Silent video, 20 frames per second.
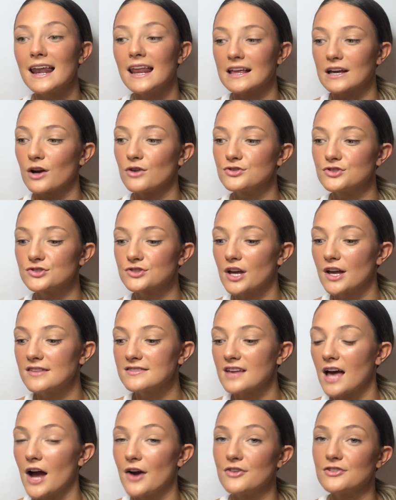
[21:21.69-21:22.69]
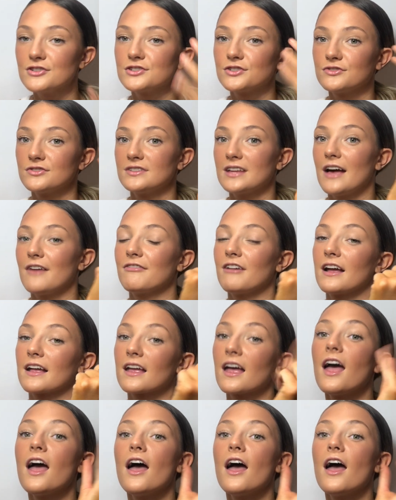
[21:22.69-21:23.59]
like I'll just go to her and she'll just have like